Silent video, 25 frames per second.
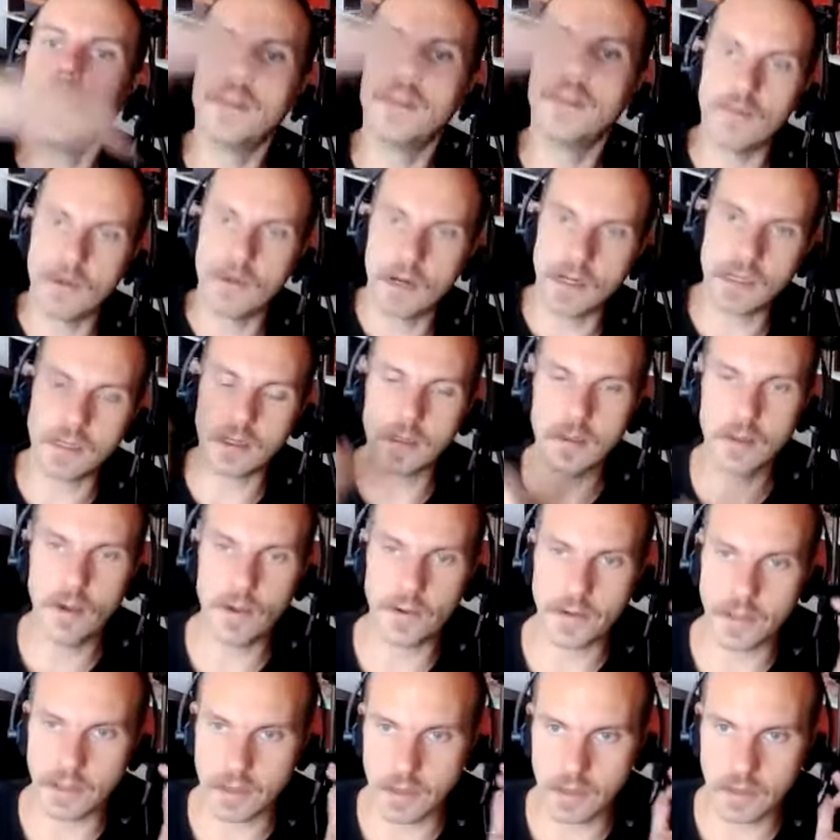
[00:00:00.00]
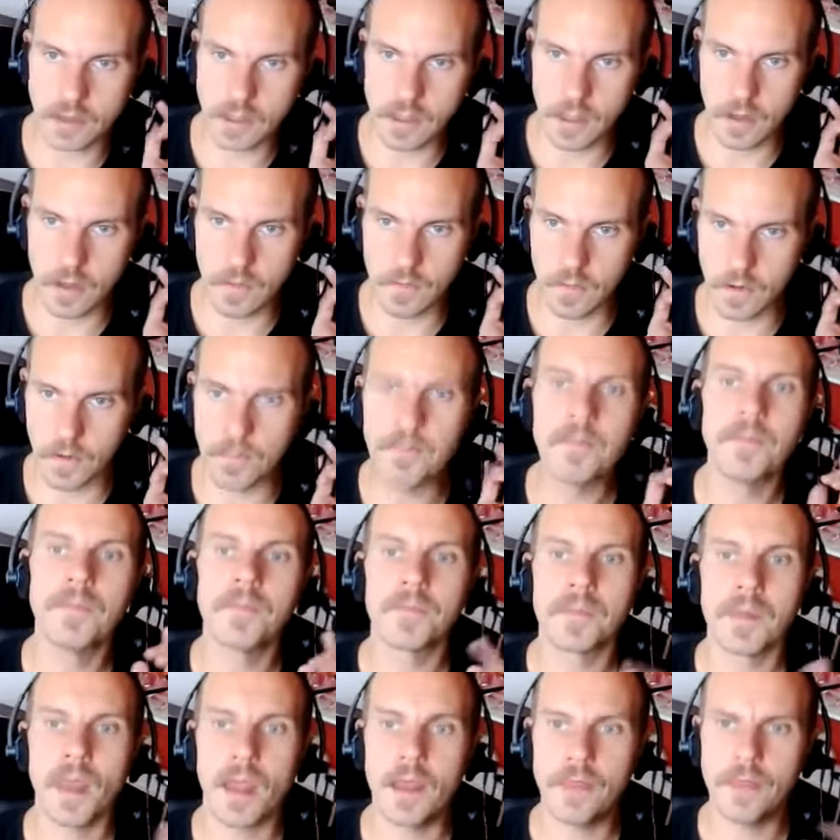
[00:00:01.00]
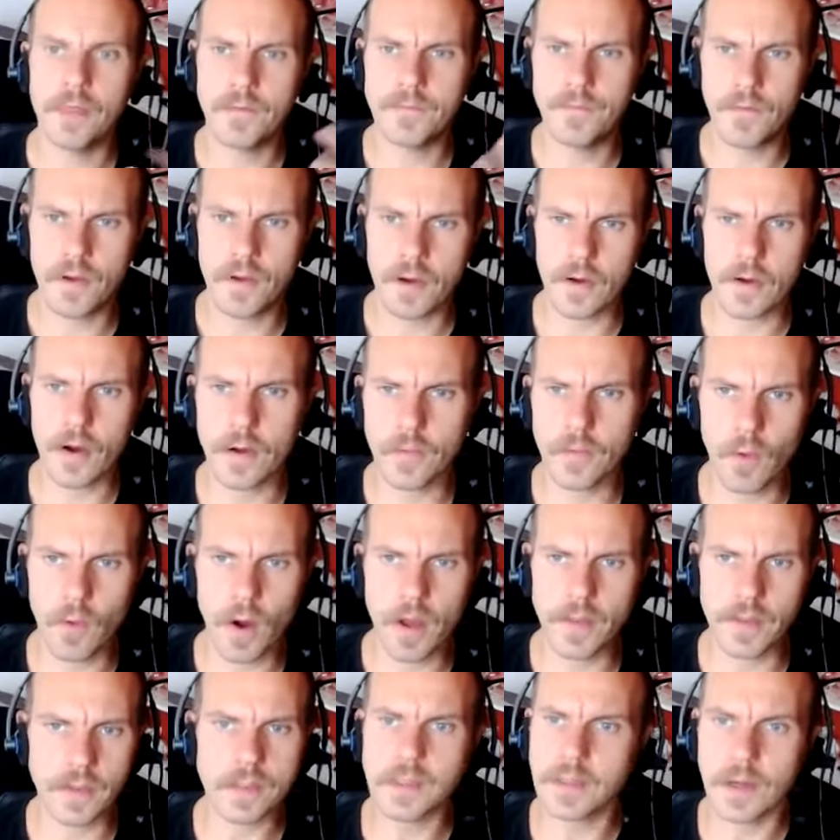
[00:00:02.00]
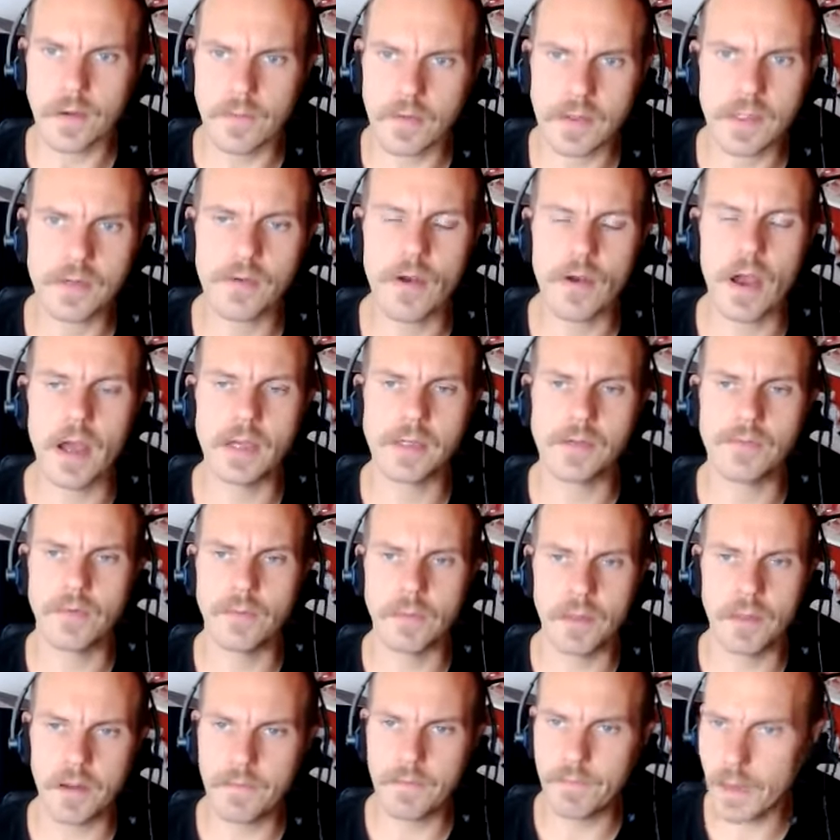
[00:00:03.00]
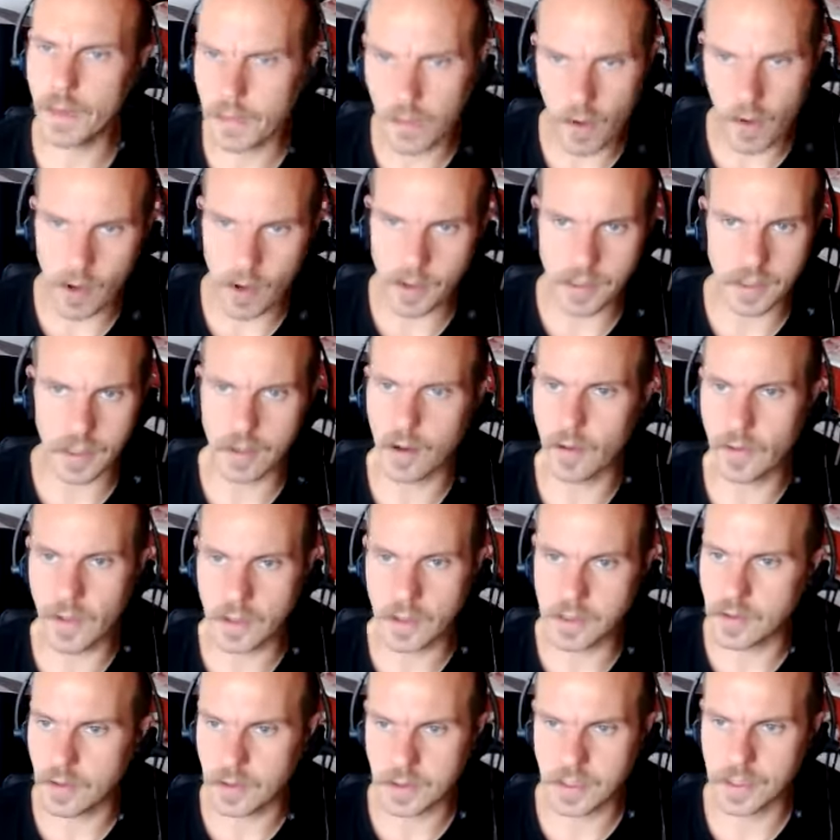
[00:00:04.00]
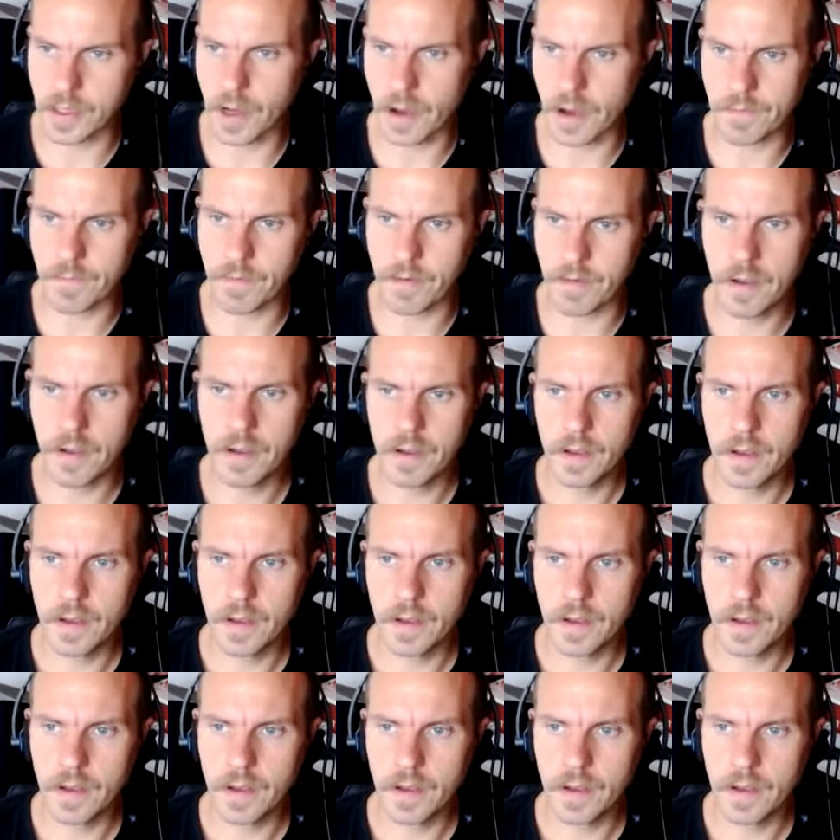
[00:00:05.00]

and they're ready to log into the server and then figure out why the service crashed from the event logs and all that sort of stuff.